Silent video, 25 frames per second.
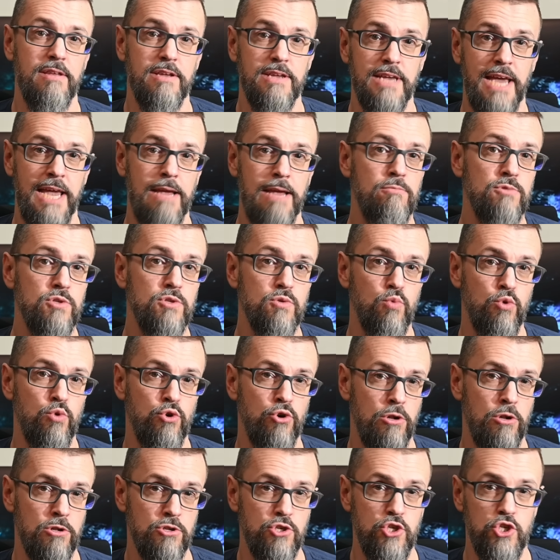the game's
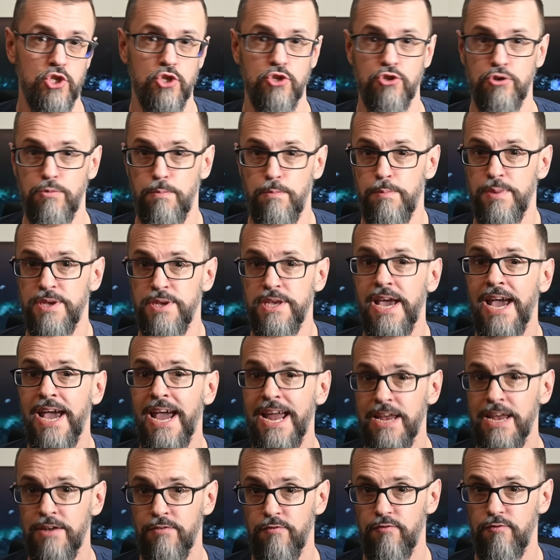world should
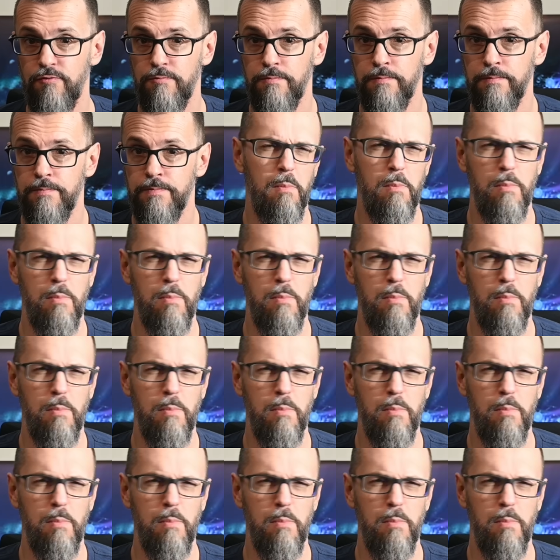behave.